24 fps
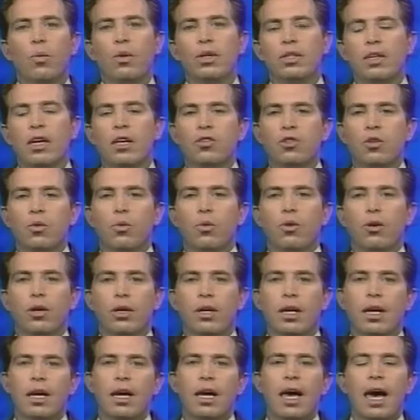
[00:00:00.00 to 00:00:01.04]
what doesn't
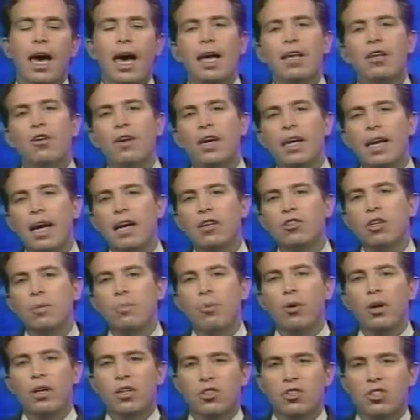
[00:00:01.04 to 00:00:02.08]
work. And you can actually
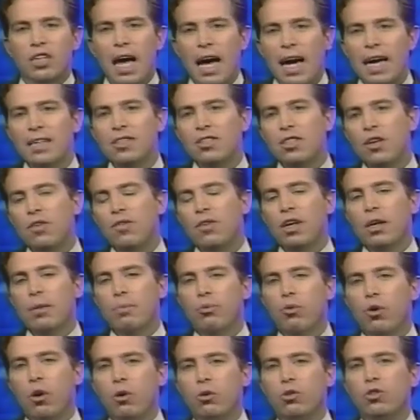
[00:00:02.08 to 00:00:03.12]
put a scientific
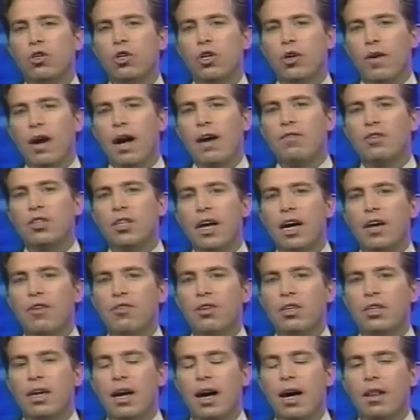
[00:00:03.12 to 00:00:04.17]
approach to your
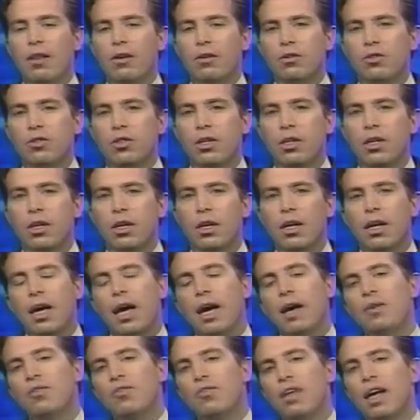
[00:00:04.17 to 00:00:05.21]
advertising dollars.
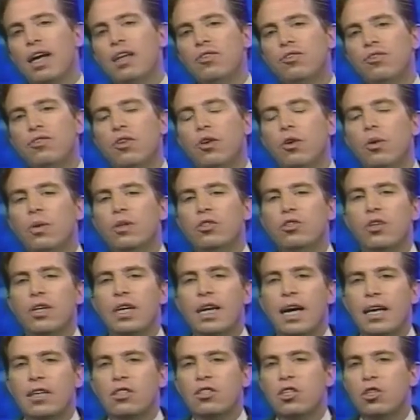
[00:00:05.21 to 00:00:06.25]
And it's nice too is you
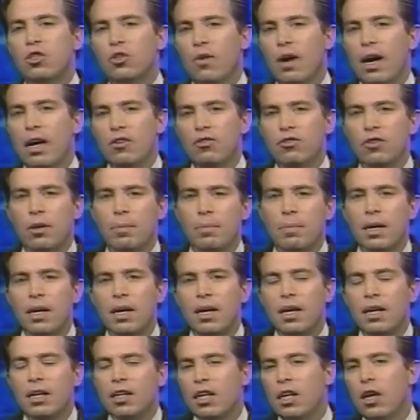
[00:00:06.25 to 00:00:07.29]
can actually try some,
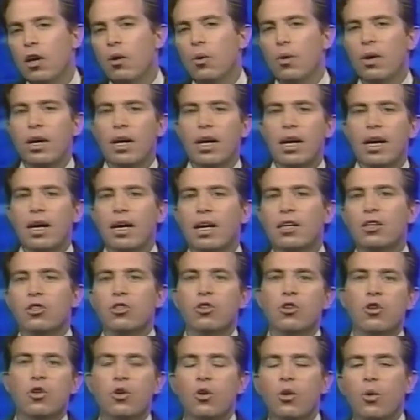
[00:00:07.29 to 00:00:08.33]

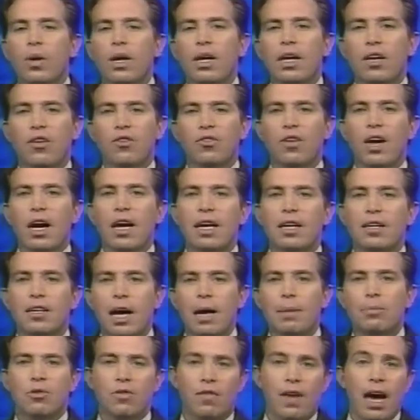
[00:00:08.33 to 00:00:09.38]
new and exciting
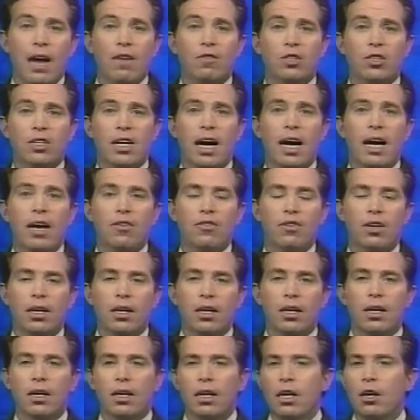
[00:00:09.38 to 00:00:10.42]
types of advertising,
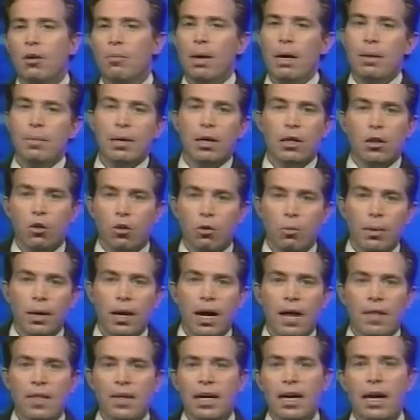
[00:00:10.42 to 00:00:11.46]
maybe a little bit
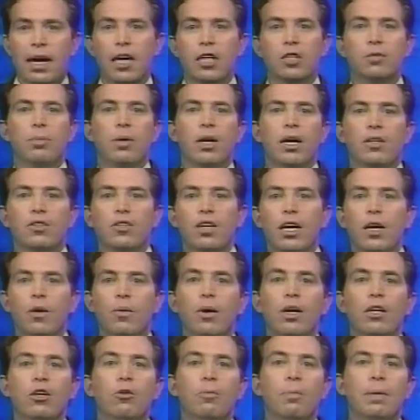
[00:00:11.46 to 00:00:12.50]
on the edge, but I'll tell you
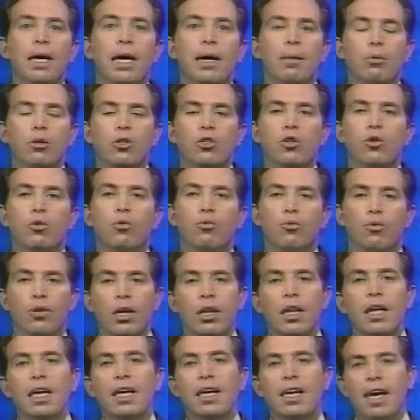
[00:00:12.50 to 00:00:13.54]
what, you'll be able to
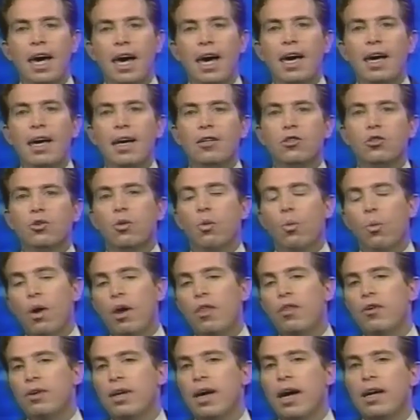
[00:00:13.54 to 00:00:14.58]
really gauge
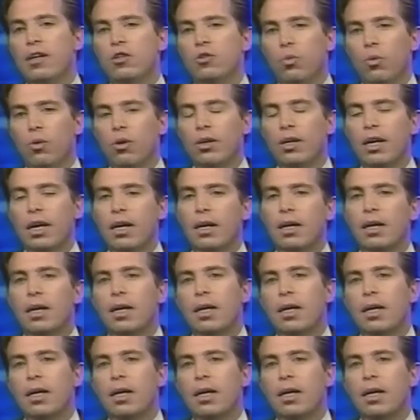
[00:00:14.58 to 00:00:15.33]
whether or not it's working